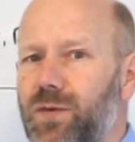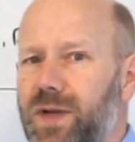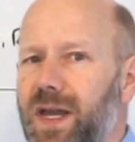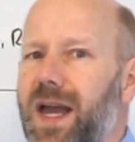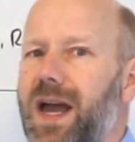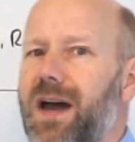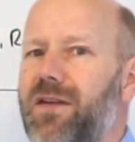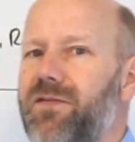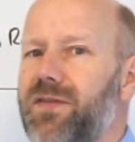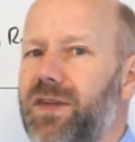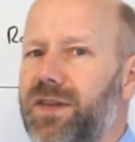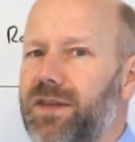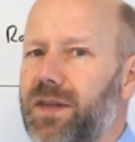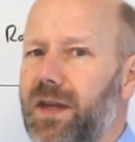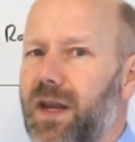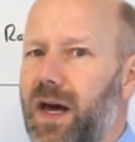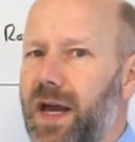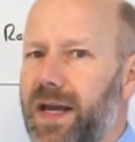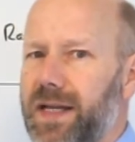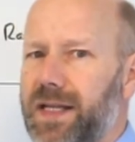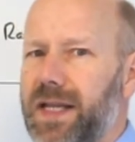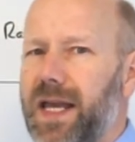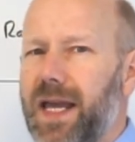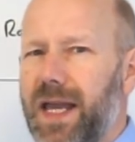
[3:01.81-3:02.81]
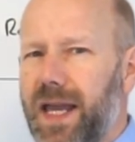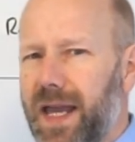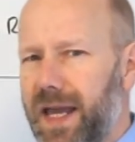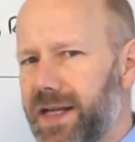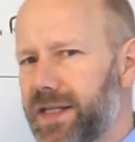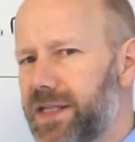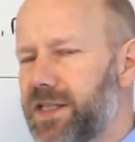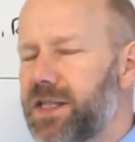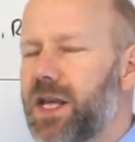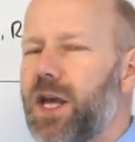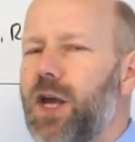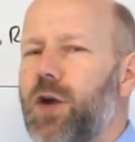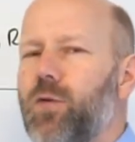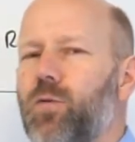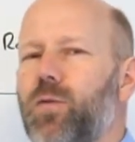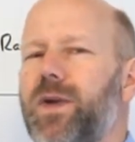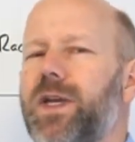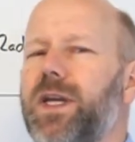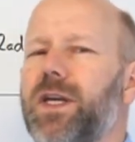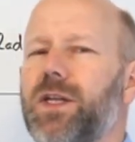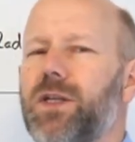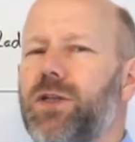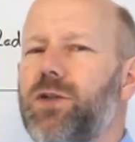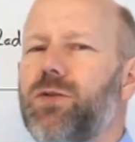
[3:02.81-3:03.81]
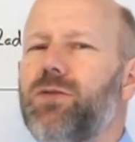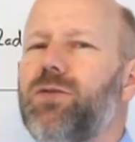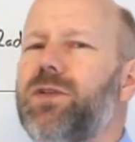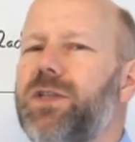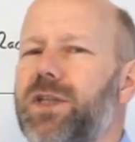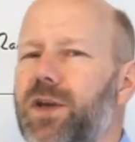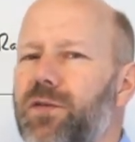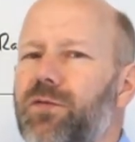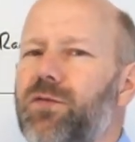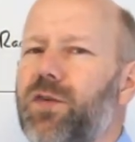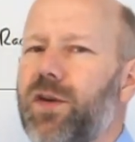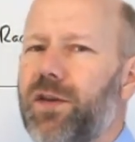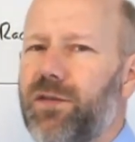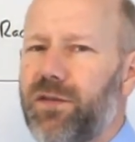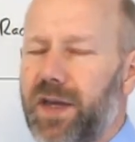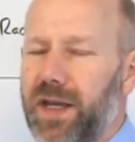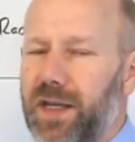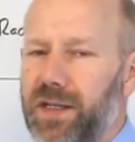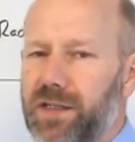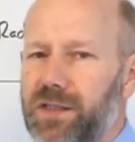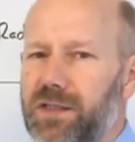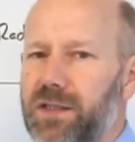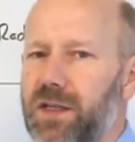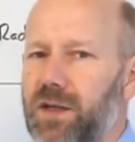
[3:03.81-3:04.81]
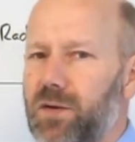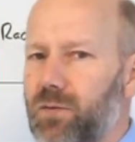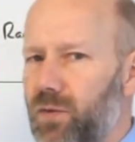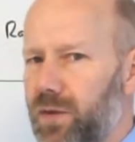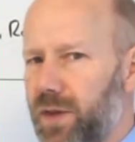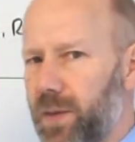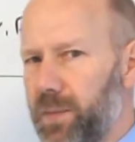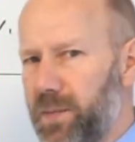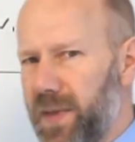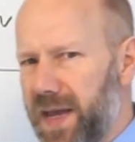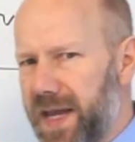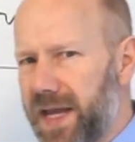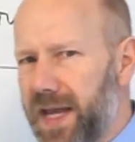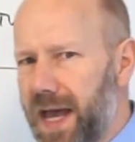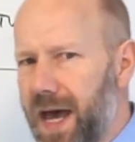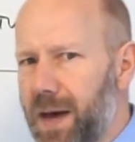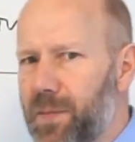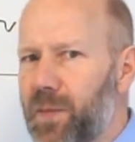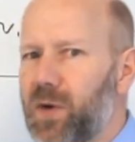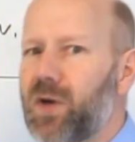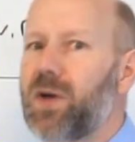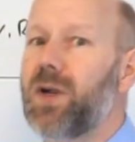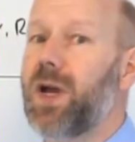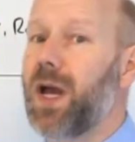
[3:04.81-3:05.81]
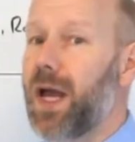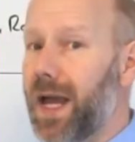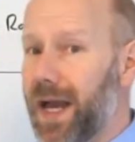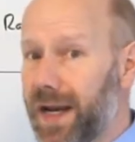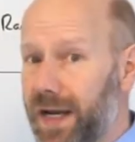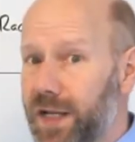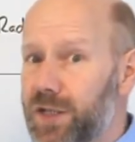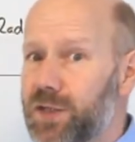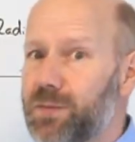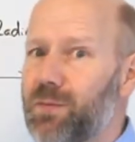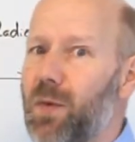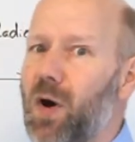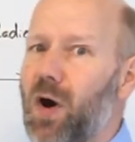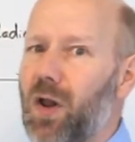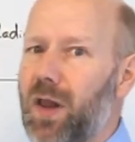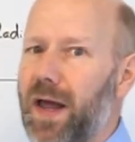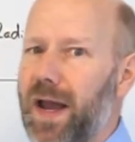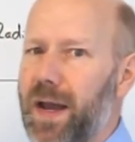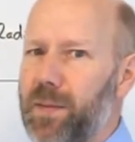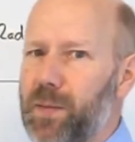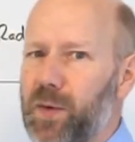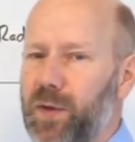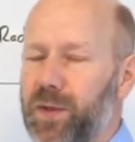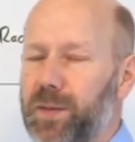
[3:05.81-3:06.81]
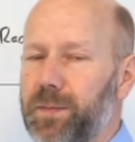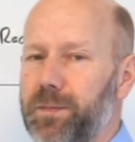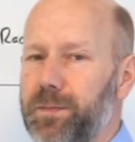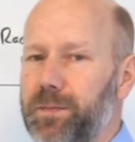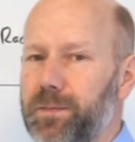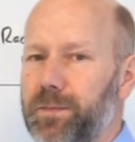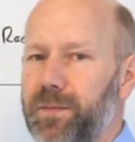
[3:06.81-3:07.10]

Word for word: we have in the light. Hence, we can do different things with a big hammer and a small hammer.